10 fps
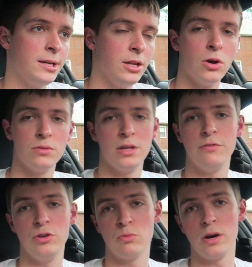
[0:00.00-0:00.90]
you know,
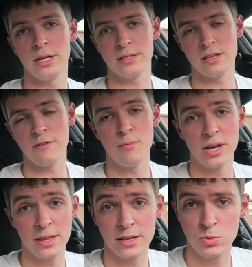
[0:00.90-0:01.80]
if you're wanting to save
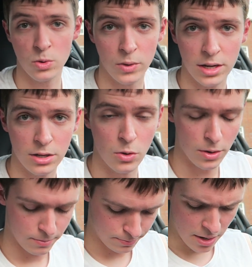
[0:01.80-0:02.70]
money, that's one way to do
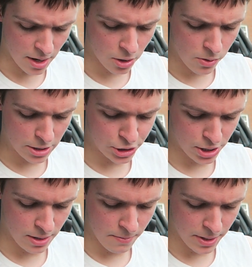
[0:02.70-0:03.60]
it. Not a
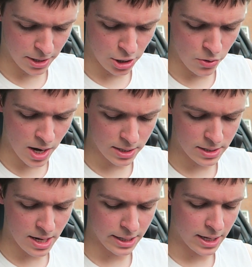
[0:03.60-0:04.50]
question, but you got to
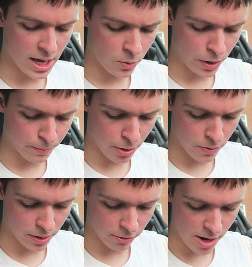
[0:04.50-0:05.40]
9K quick, bro.
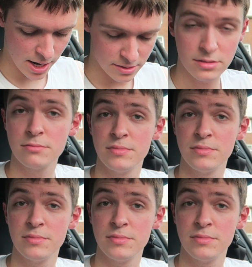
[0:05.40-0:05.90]
Congrats.